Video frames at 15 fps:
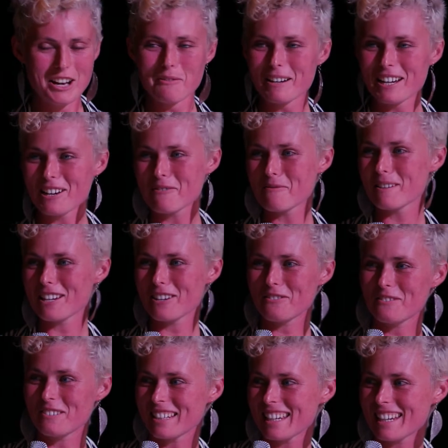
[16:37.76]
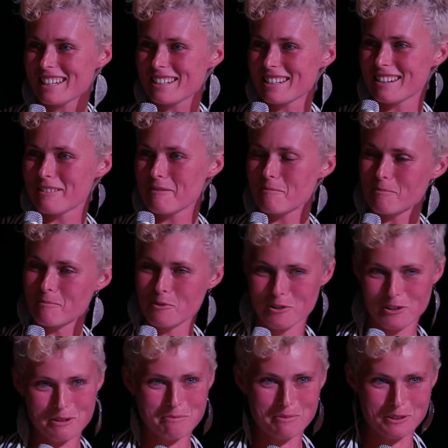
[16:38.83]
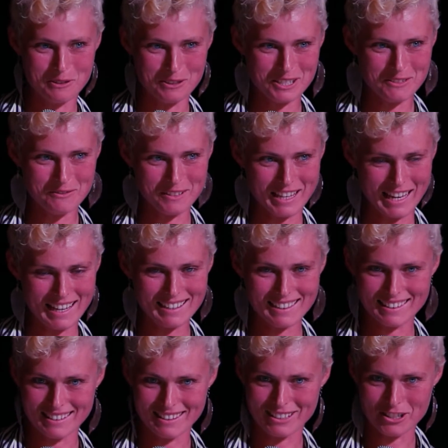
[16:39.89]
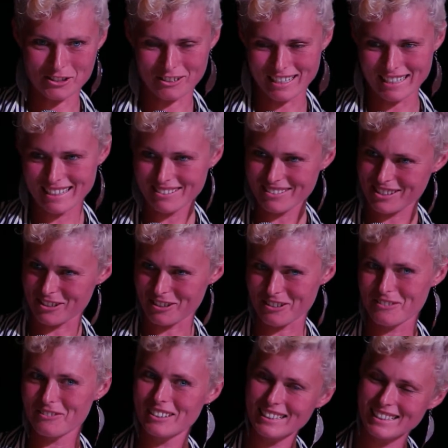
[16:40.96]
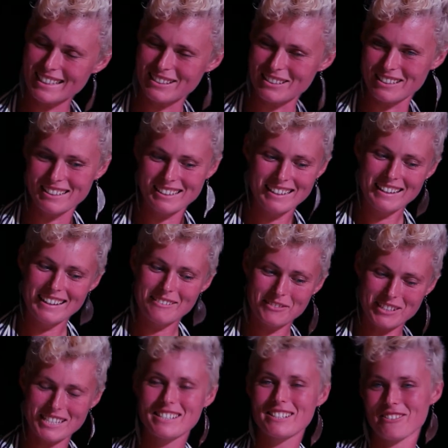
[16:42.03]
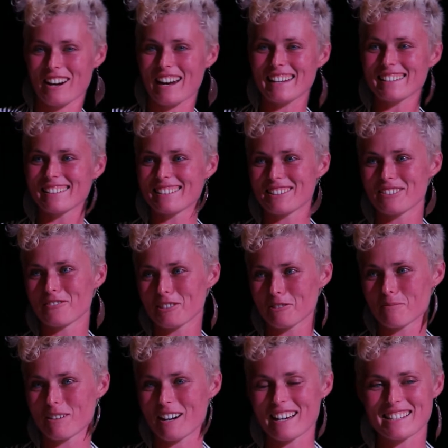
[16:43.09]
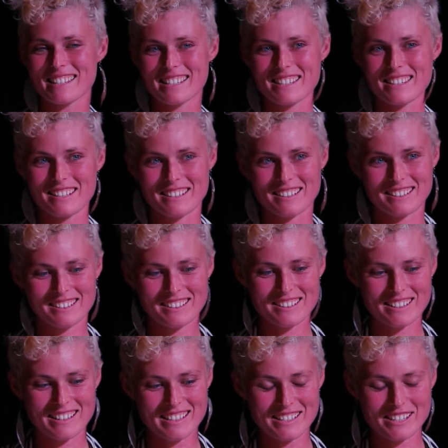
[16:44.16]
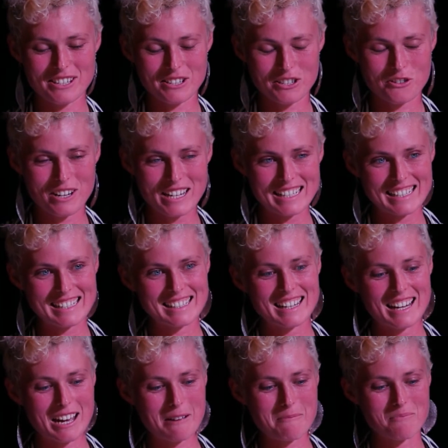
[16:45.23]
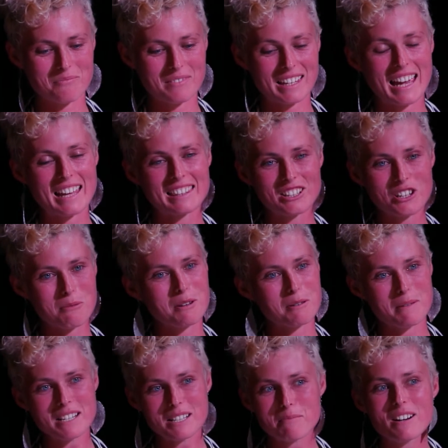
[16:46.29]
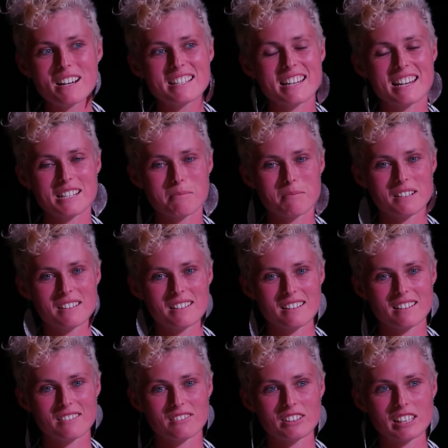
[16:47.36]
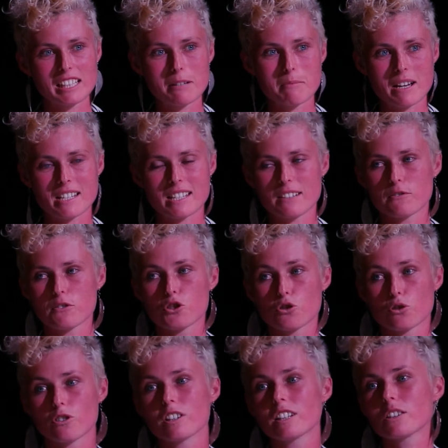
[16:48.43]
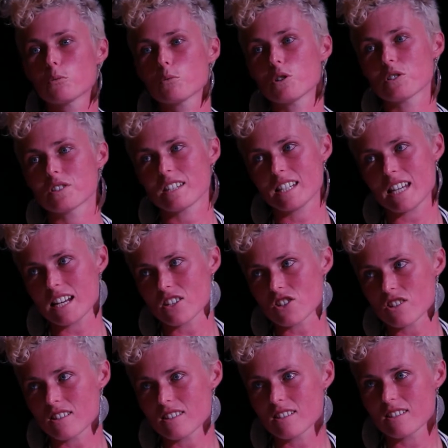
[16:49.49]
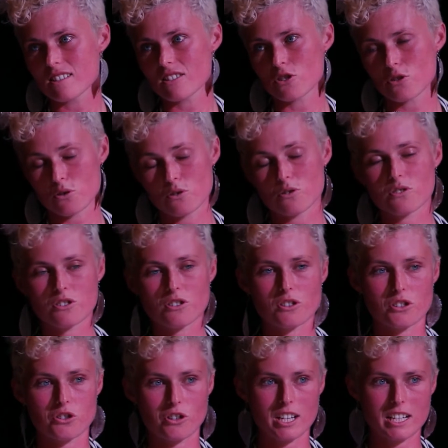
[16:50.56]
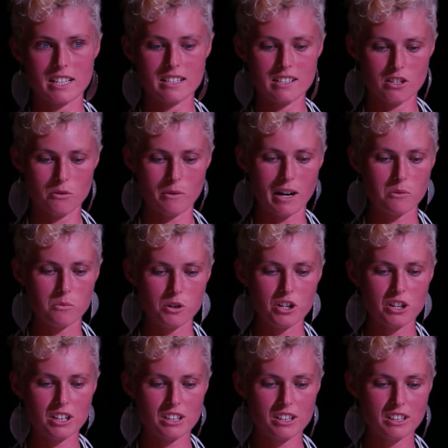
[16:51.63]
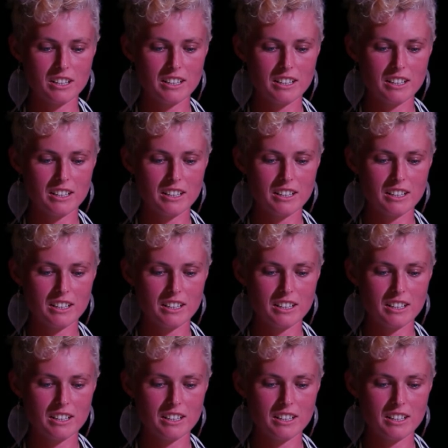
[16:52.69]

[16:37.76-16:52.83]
We often get more applause for that than the treaty, so really which is great. The real prize is the treaty, and the Nobel Peace Prize has been really amazing for drawing the world's attention to the treaty and to our work.